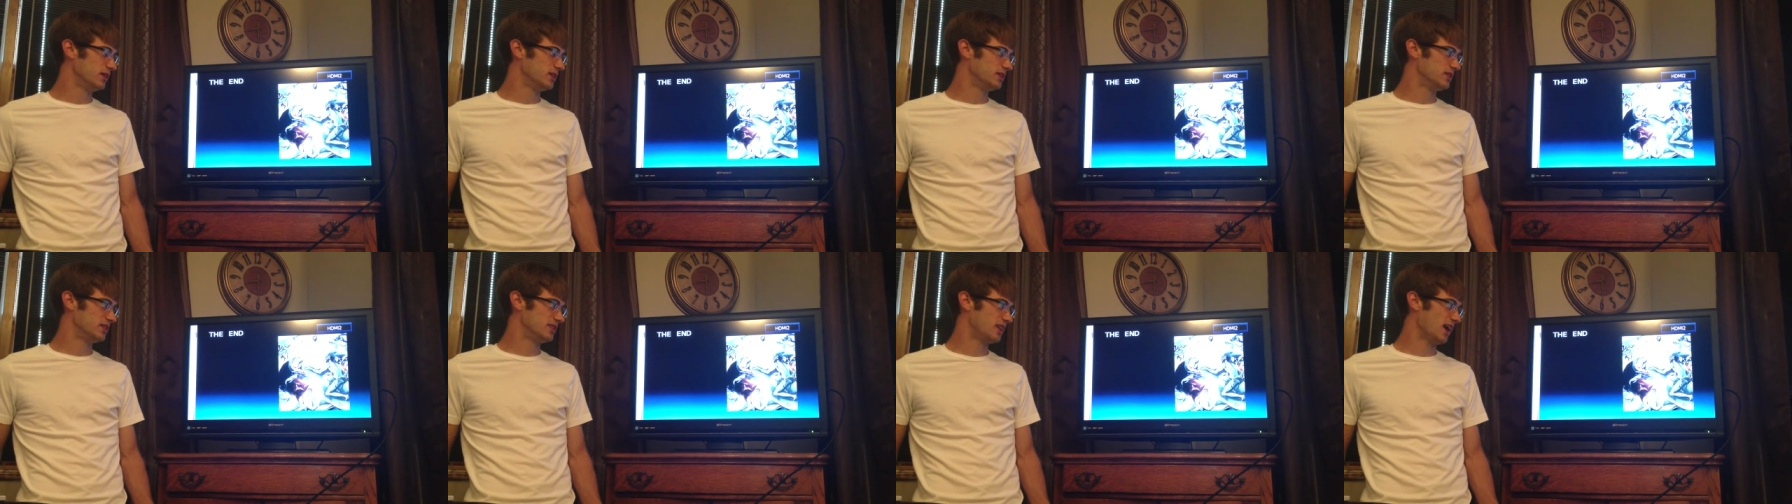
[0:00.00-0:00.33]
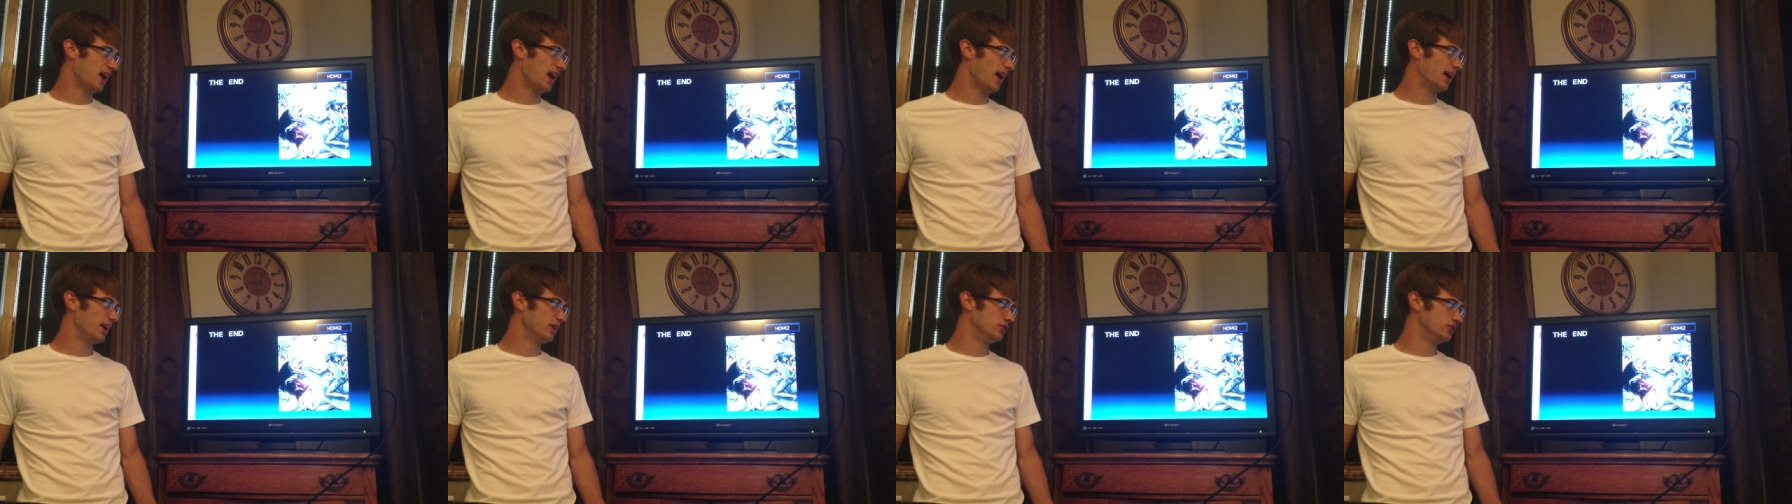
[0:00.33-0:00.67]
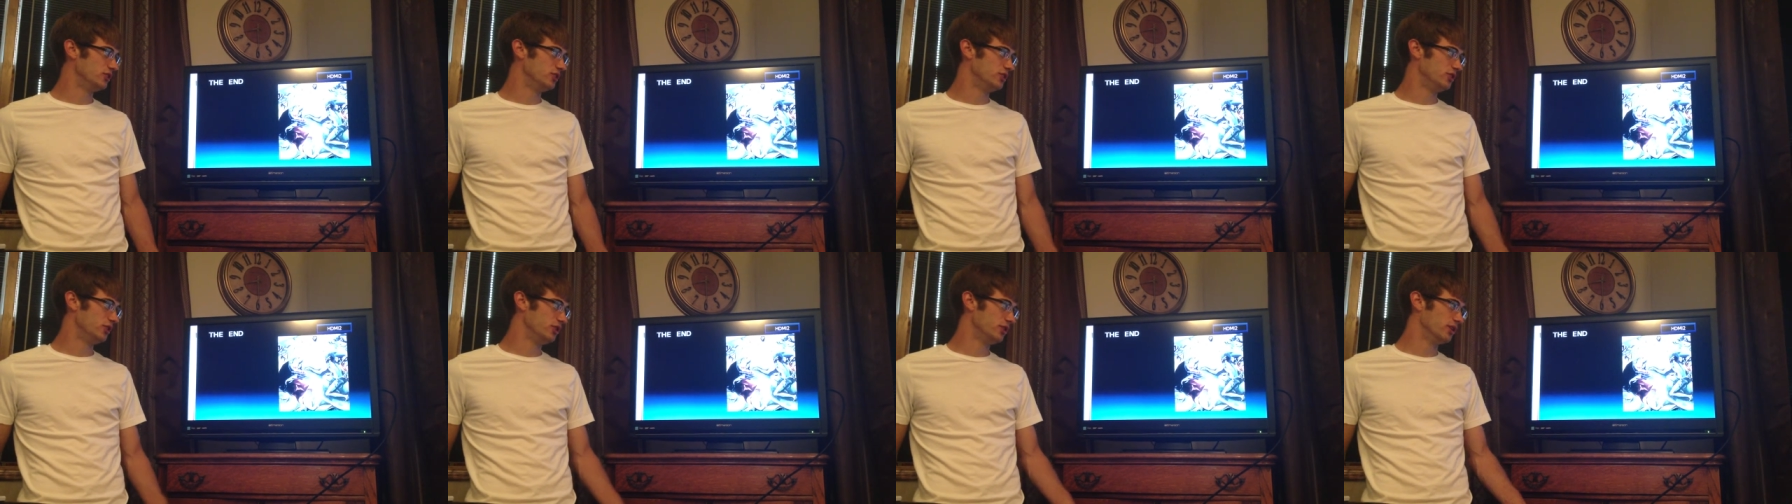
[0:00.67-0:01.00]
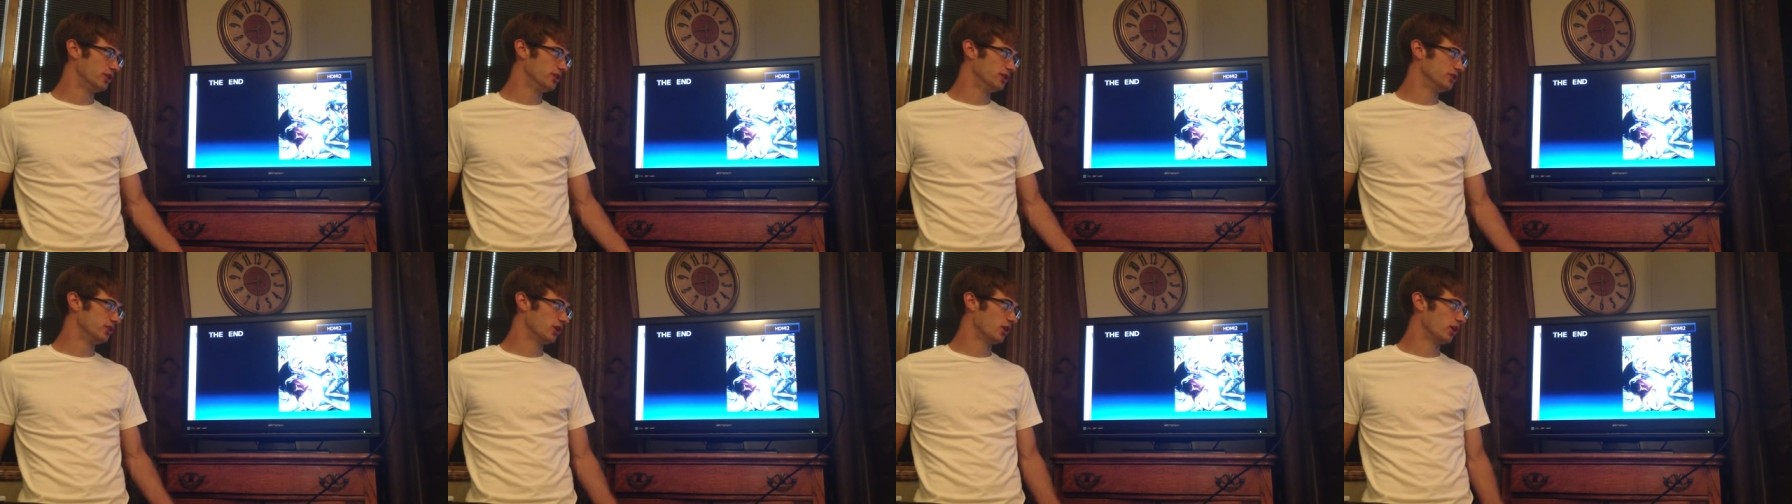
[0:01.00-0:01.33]
style due to
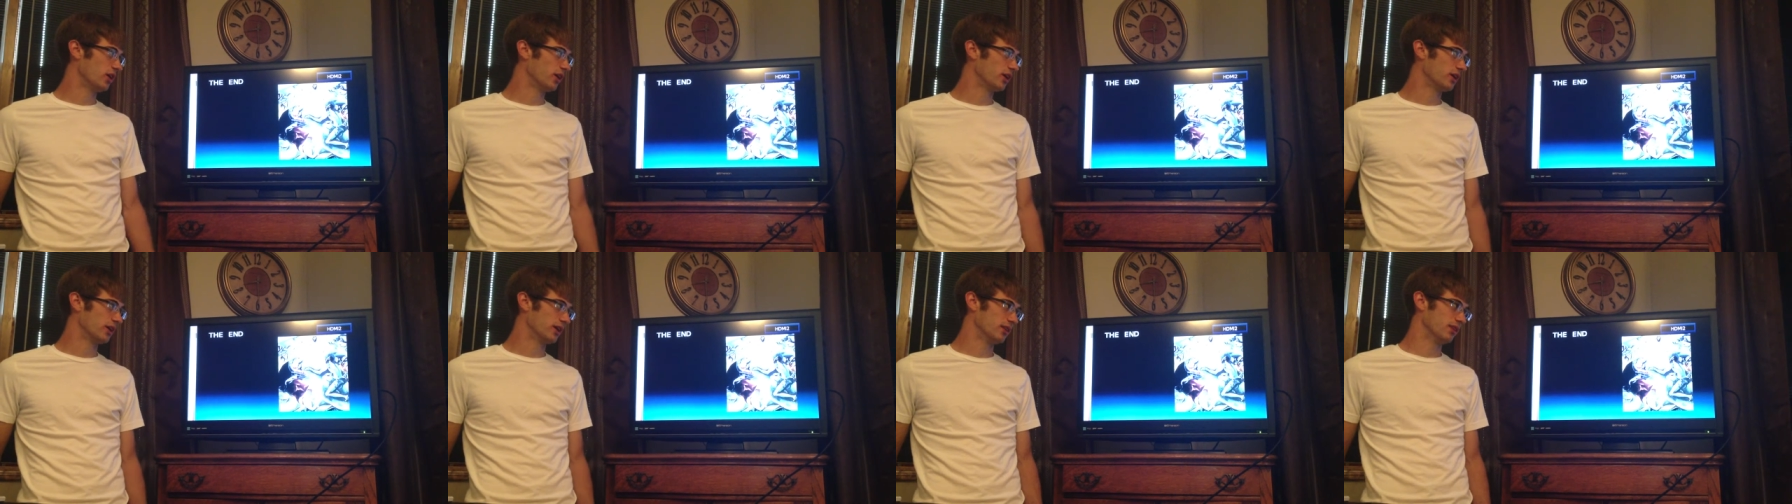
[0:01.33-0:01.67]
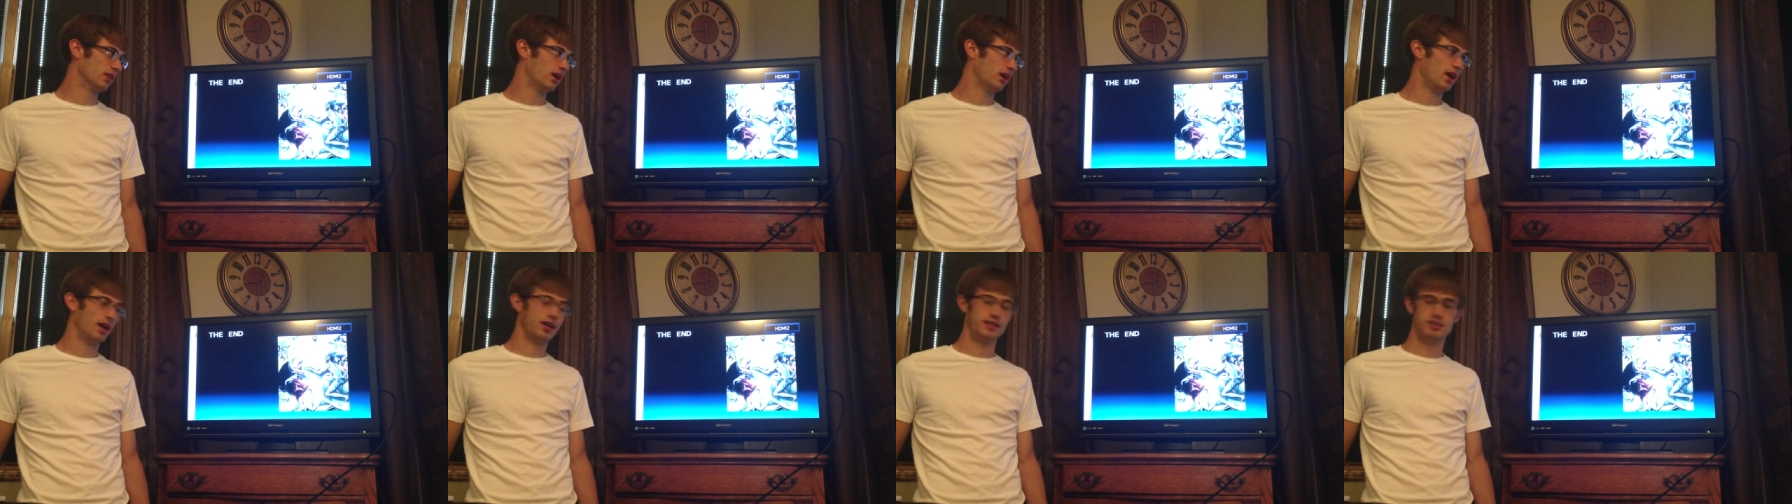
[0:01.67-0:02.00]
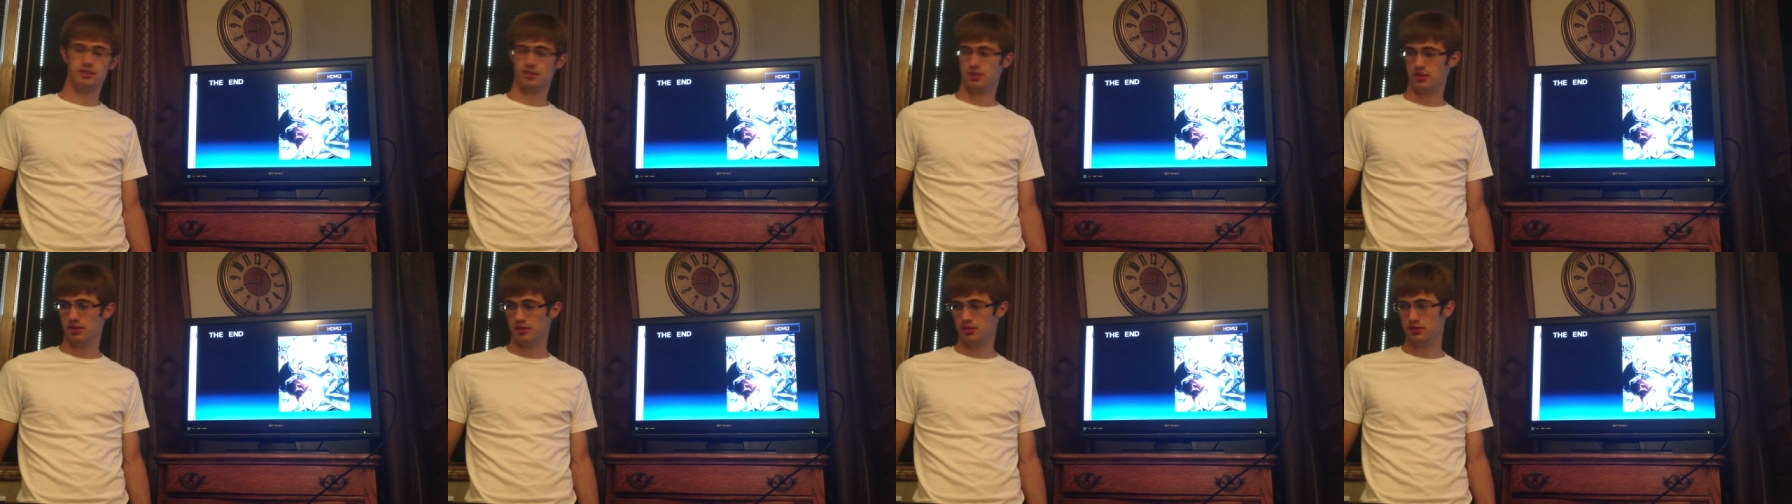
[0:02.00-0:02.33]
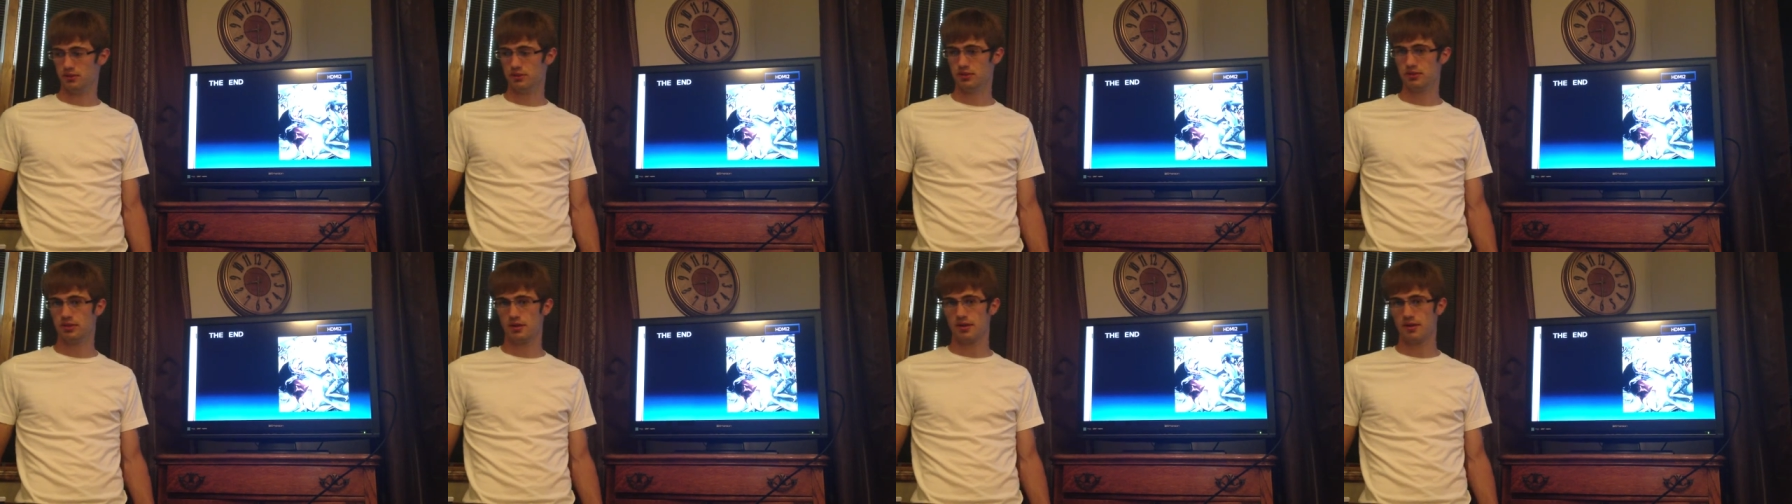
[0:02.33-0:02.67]
the dark and lights
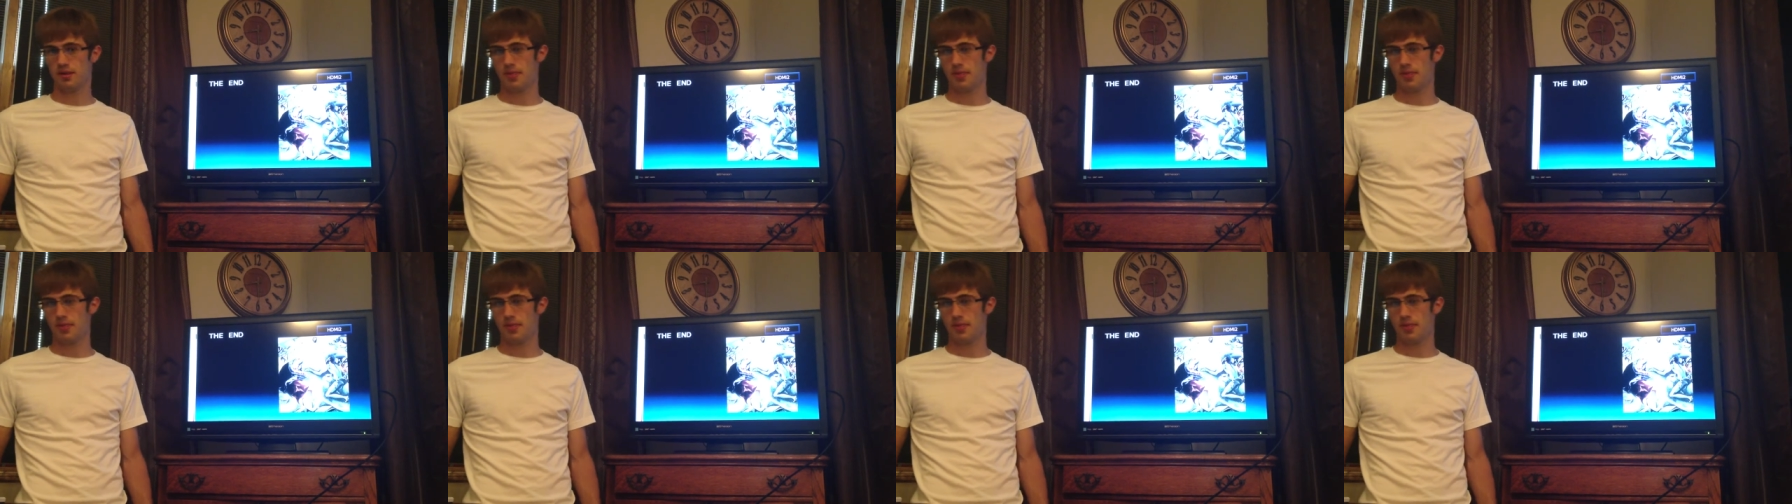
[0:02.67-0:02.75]
used.